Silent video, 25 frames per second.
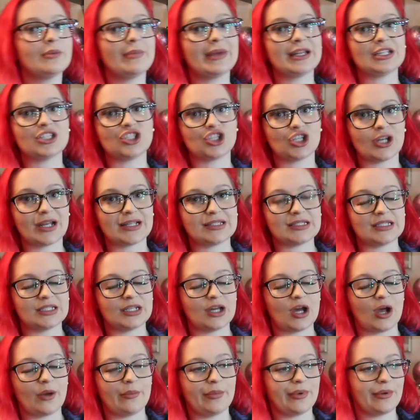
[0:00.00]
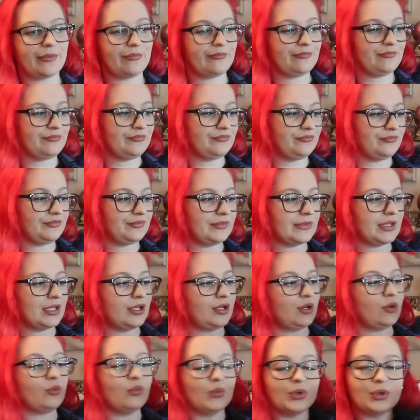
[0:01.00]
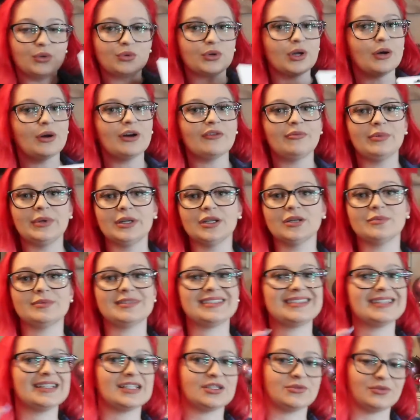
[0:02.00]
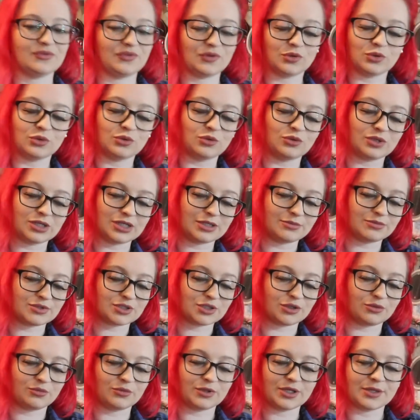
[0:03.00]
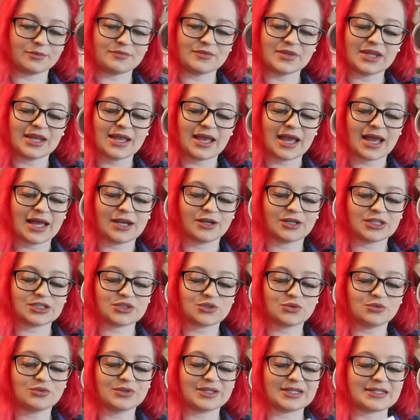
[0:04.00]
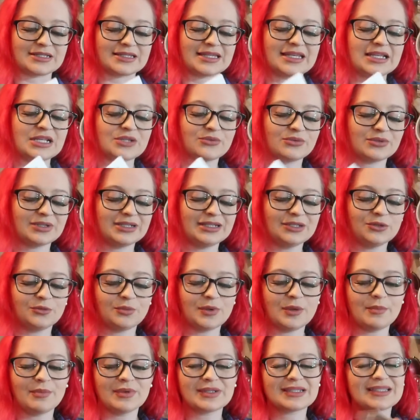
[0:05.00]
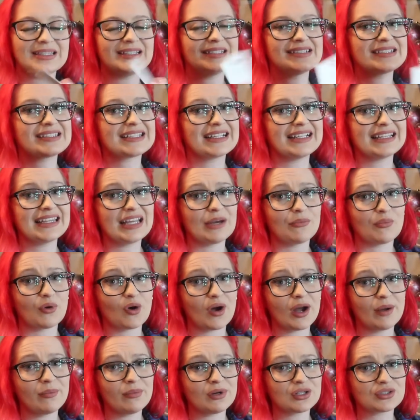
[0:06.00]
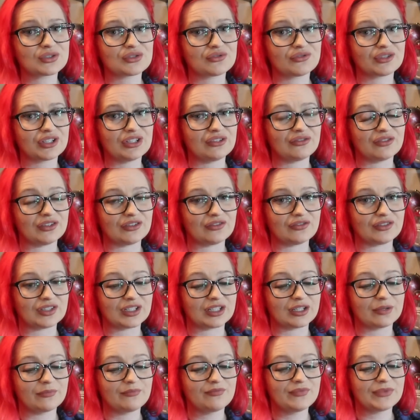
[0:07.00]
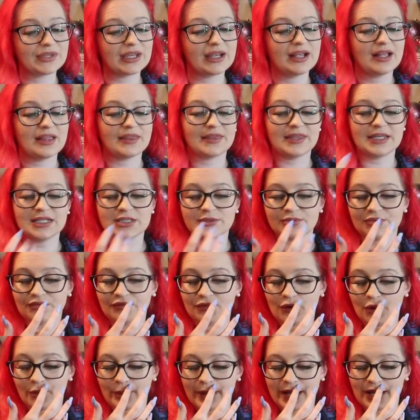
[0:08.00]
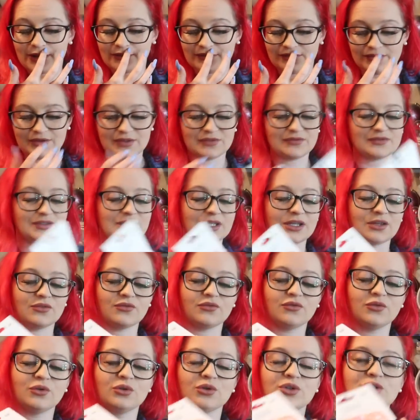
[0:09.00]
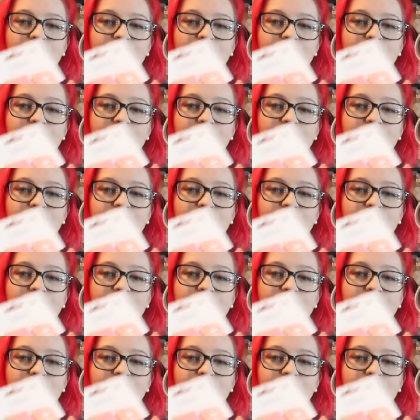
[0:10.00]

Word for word: about jazzing up, we all know I've been obsessed with claw clips, don't we? And I saw these. These were a little bit, but then saying that, Primark's three pounds fifty. These were four pounds fifty for